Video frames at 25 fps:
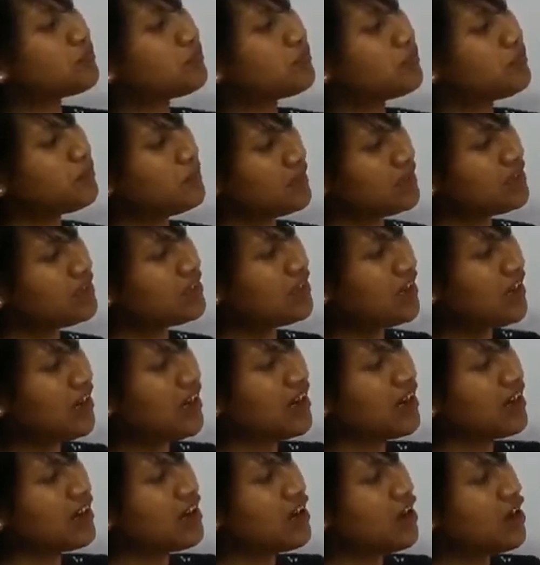
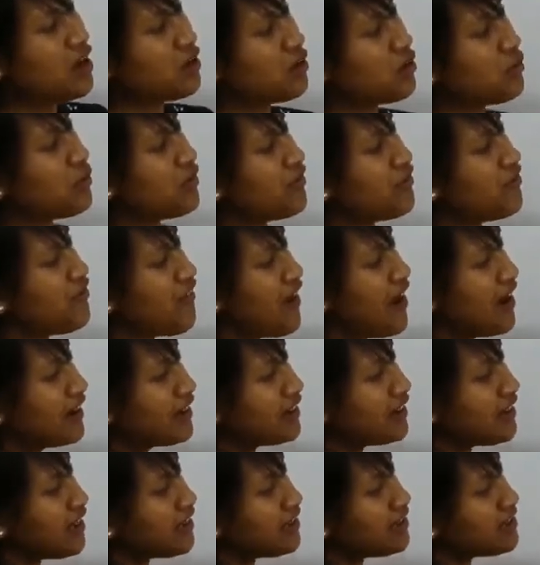media, you will
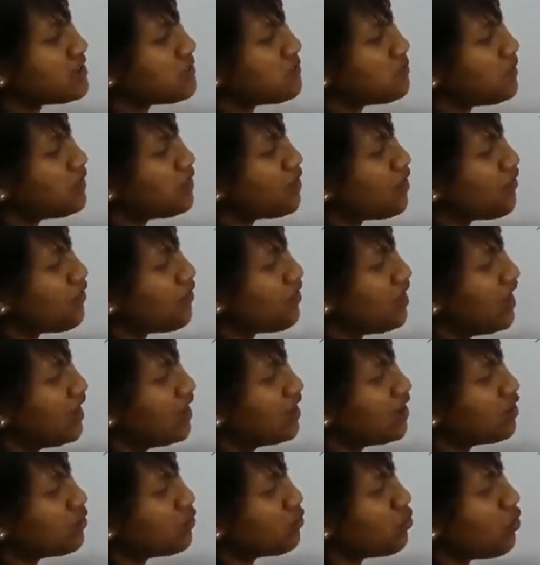find that the speed of light
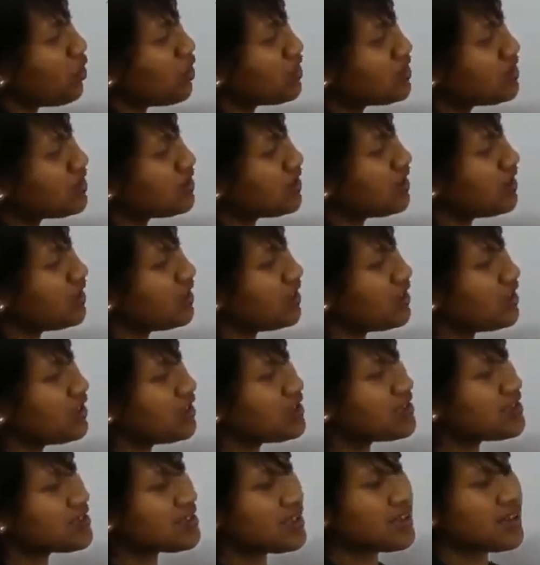in water, it
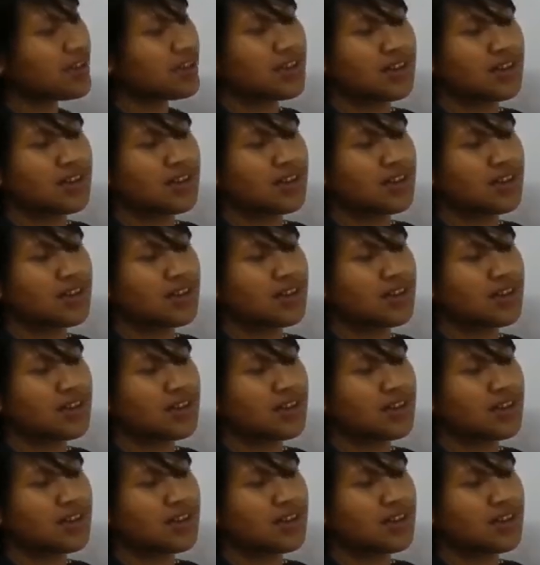is